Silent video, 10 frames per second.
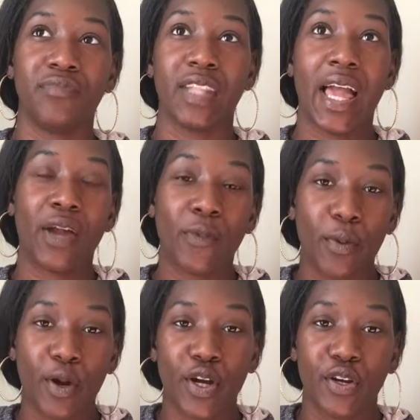like
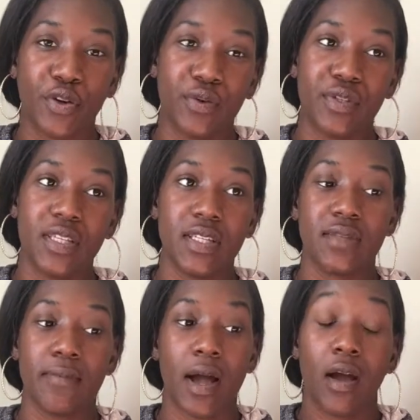what we're gonna do since
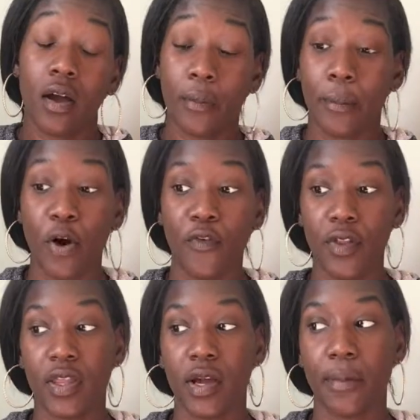both
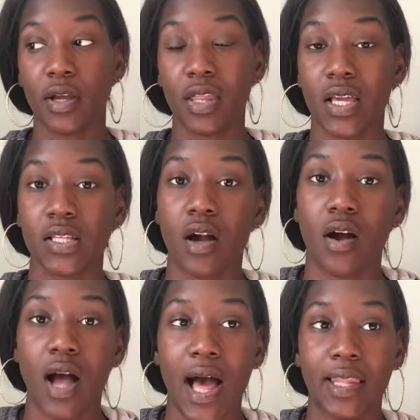of their birthdays are
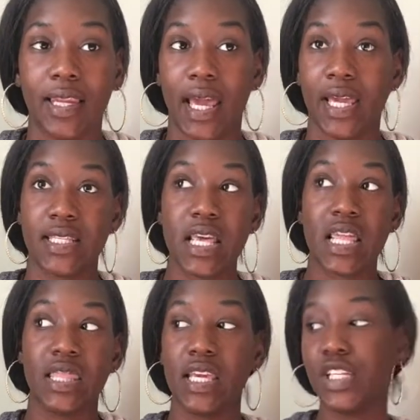on holidays.
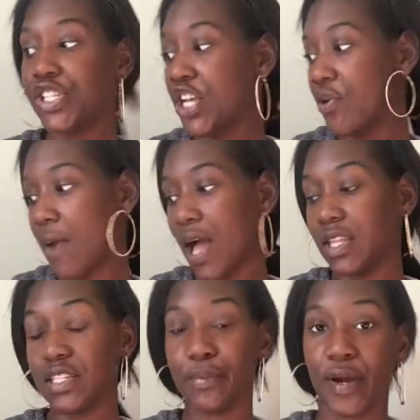This year,
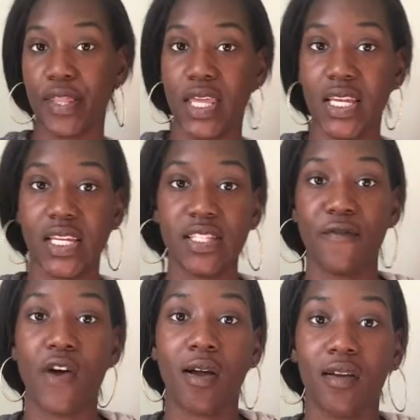Riley's birthday
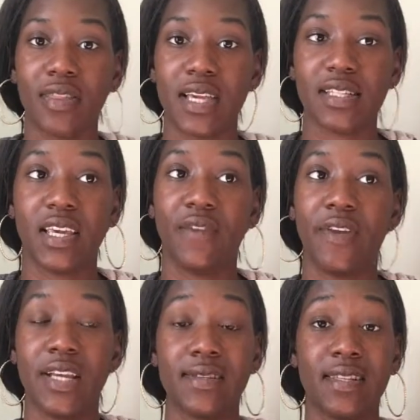doesn't fall on
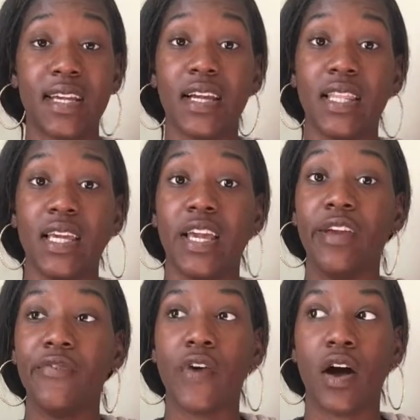Thanksgiving necessarily.
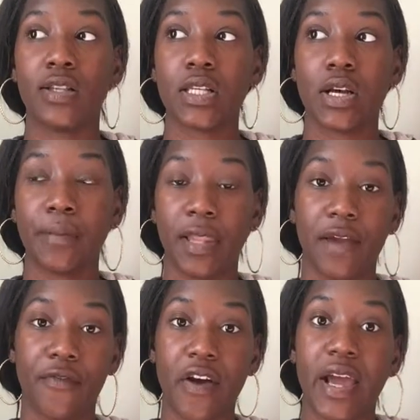It falls on
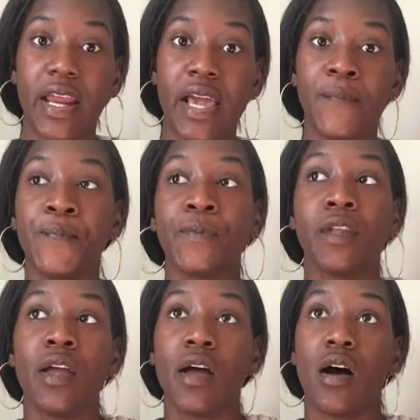Black Friday.
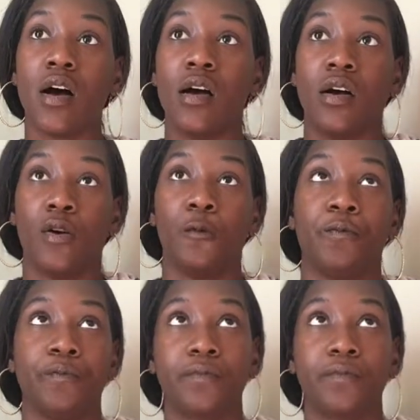And